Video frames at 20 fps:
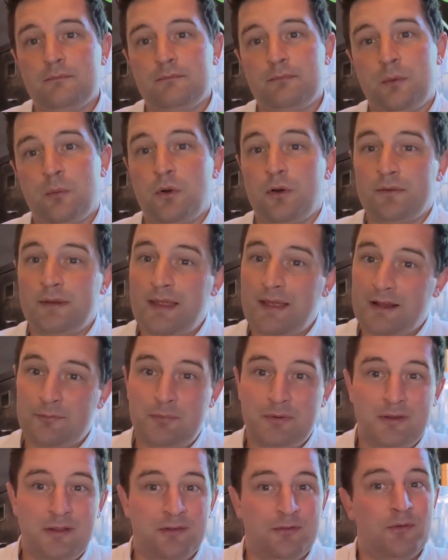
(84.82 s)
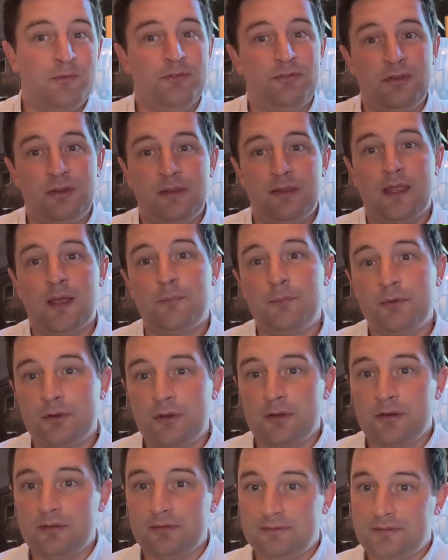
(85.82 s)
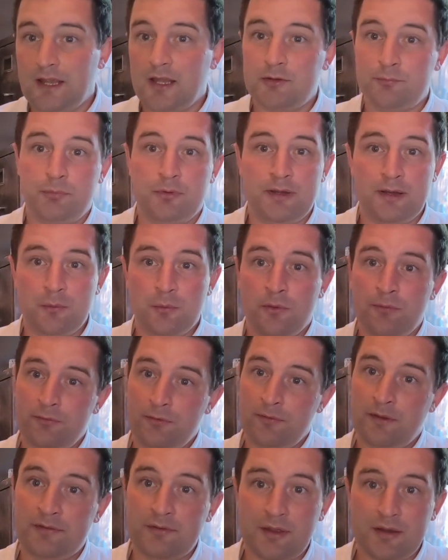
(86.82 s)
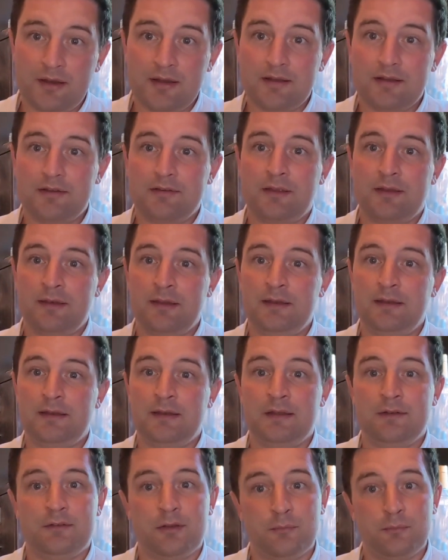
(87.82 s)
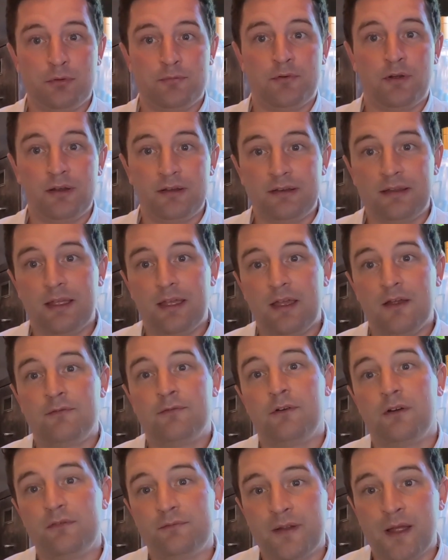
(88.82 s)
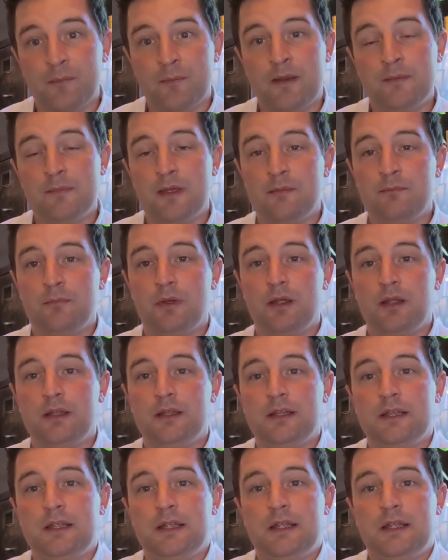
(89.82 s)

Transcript: But what next? Because obviously the applicant desperately wanted this annex, they needed it to provide care for a family member.